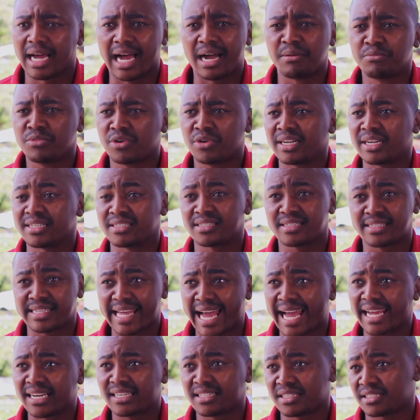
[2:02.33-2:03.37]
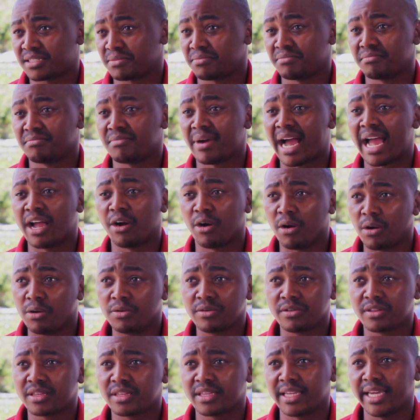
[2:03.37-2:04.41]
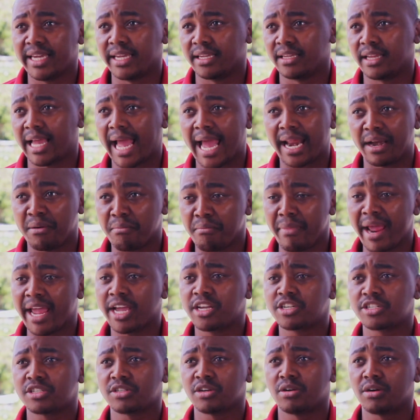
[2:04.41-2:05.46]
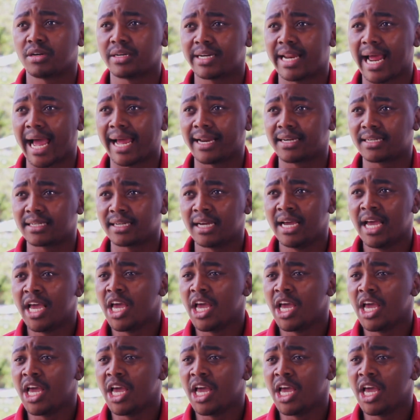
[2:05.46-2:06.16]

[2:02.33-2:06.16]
I'm start my own thing and make sure that